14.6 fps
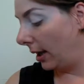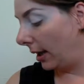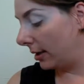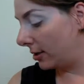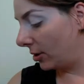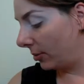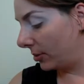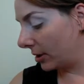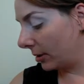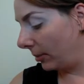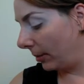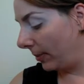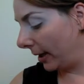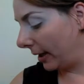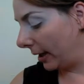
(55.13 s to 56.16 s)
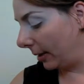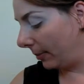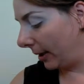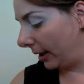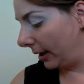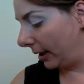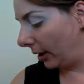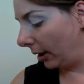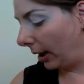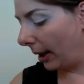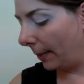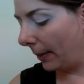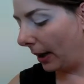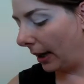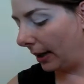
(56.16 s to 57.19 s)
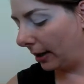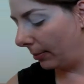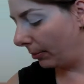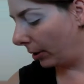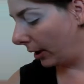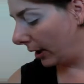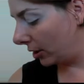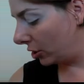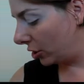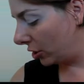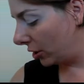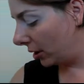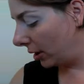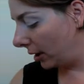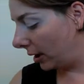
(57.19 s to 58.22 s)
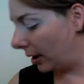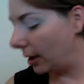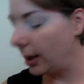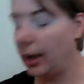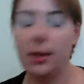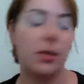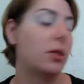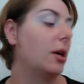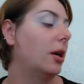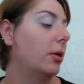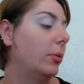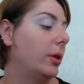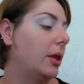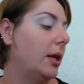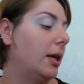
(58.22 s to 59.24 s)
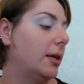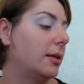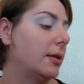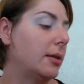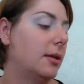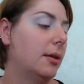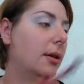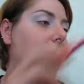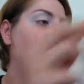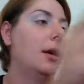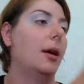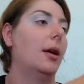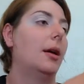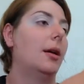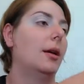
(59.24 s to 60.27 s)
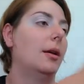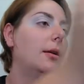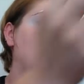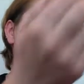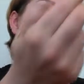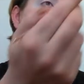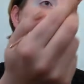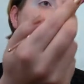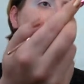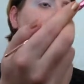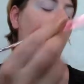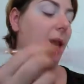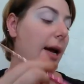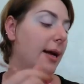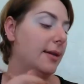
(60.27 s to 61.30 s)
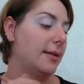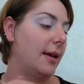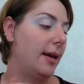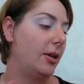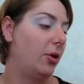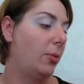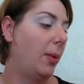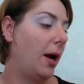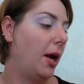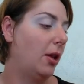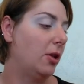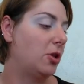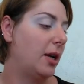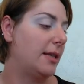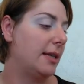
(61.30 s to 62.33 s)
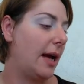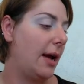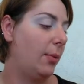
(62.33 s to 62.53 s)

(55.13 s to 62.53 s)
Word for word: And so I'm just going to be picking up a little blending brush and getting started with this. So guys, I do apologize.